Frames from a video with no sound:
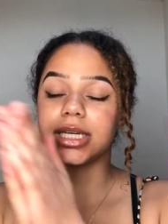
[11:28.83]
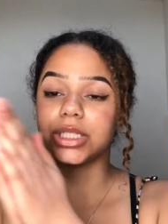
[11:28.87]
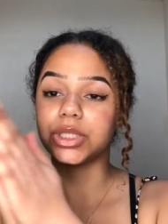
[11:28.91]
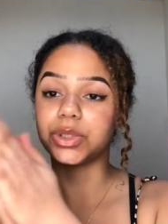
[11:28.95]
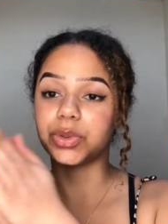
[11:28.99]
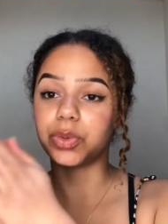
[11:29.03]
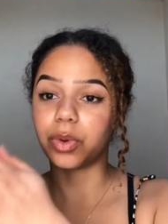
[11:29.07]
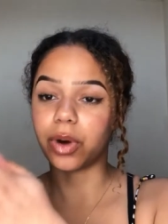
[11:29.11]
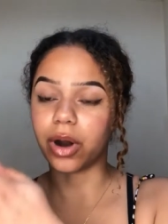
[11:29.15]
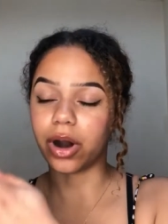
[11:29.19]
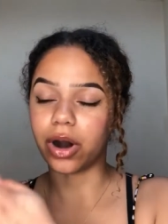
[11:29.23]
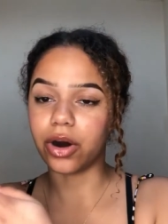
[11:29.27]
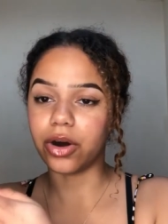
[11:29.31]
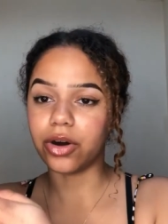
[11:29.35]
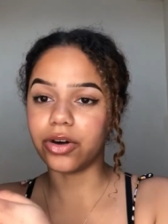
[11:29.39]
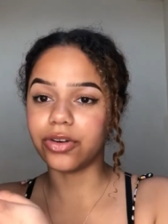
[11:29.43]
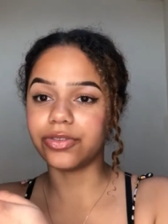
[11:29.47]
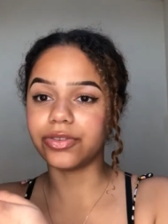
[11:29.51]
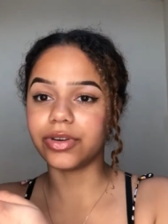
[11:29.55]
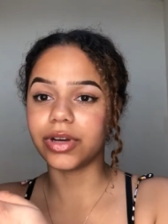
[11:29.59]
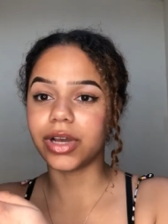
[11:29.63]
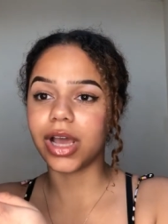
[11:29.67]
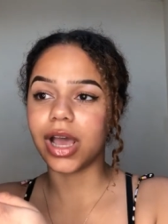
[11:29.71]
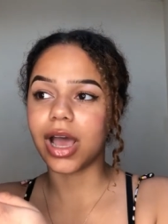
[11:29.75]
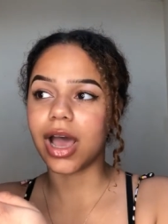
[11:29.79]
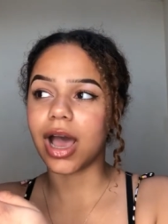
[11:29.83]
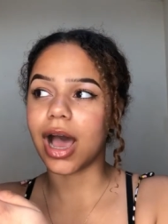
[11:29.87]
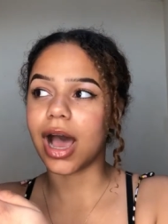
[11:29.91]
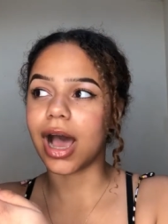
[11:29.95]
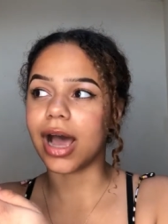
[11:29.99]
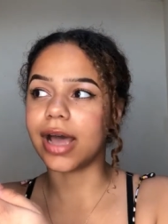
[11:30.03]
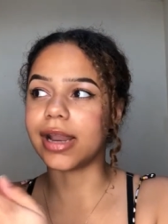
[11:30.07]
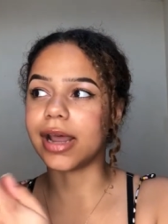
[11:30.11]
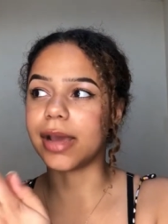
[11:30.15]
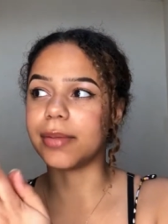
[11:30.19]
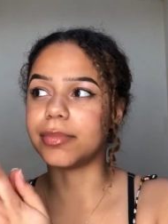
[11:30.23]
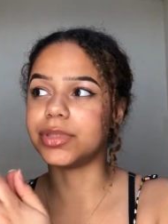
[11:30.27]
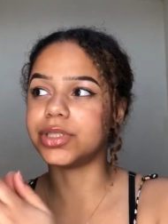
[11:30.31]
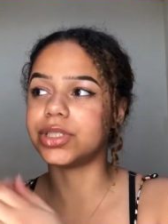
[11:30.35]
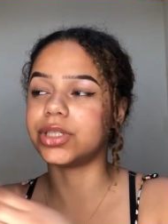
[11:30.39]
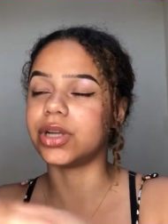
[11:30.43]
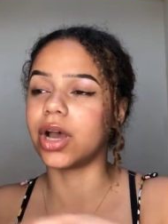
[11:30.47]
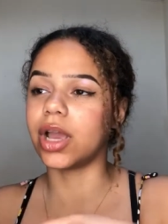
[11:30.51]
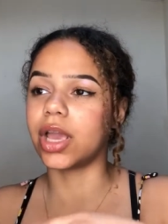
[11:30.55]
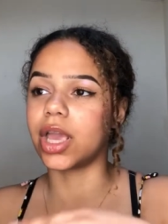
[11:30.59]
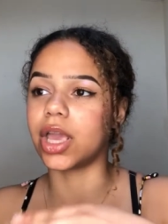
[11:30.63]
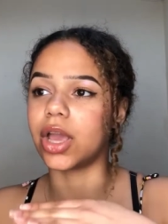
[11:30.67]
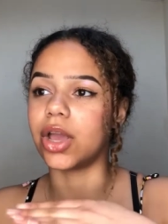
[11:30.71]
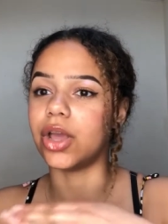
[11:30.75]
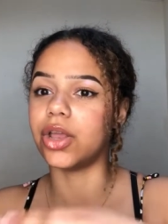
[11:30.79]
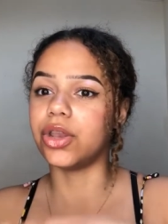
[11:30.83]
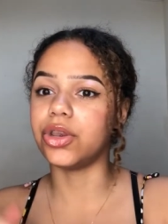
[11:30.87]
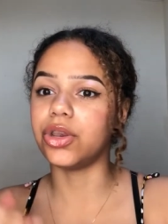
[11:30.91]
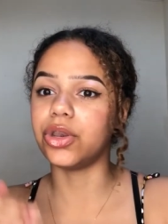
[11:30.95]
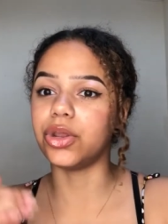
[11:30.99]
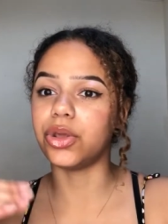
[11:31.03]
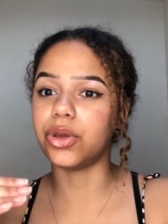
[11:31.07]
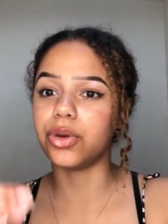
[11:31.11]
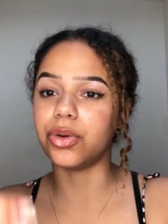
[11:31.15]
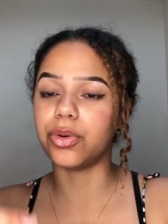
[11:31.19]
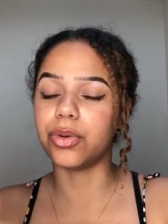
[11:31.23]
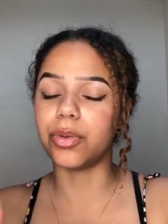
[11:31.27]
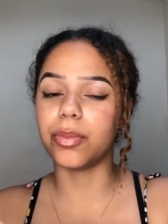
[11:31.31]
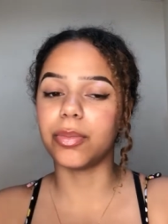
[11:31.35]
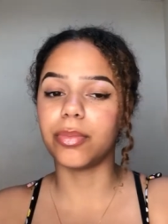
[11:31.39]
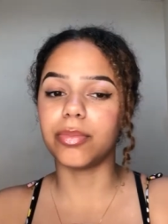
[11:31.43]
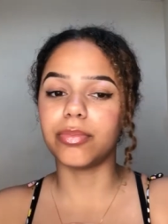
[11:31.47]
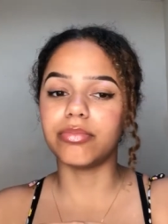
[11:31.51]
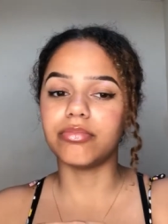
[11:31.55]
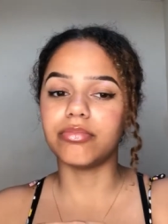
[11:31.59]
12, and I'm starting a new